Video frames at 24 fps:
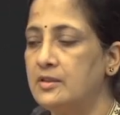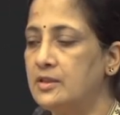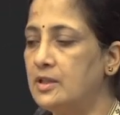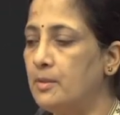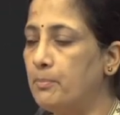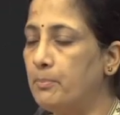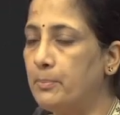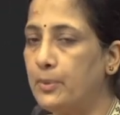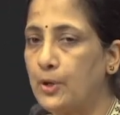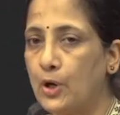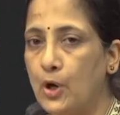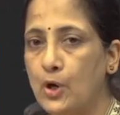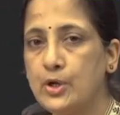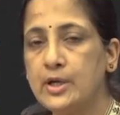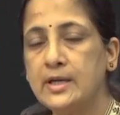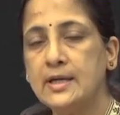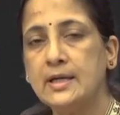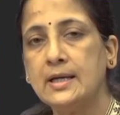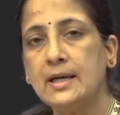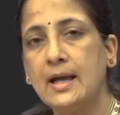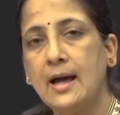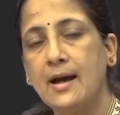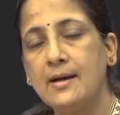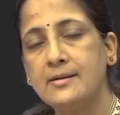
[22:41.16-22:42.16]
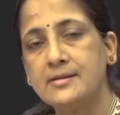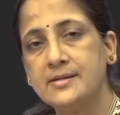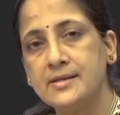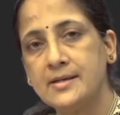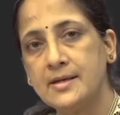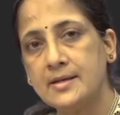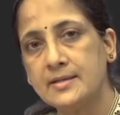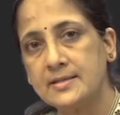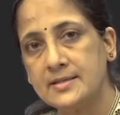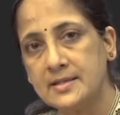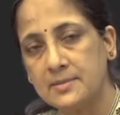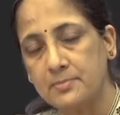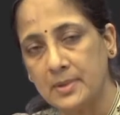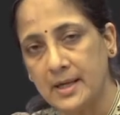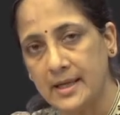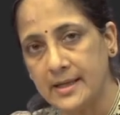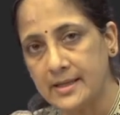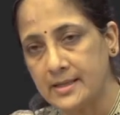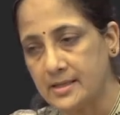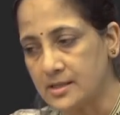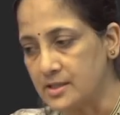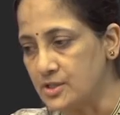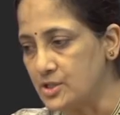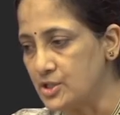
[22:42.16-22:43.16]
the bronchial arterial
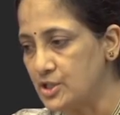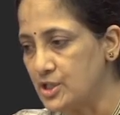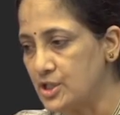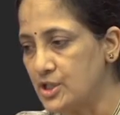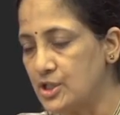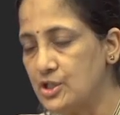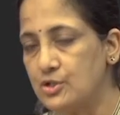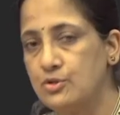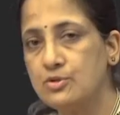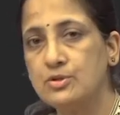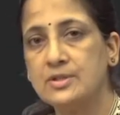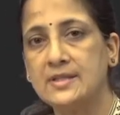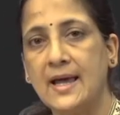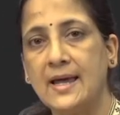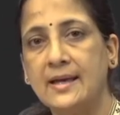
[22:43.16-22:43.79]
supply continues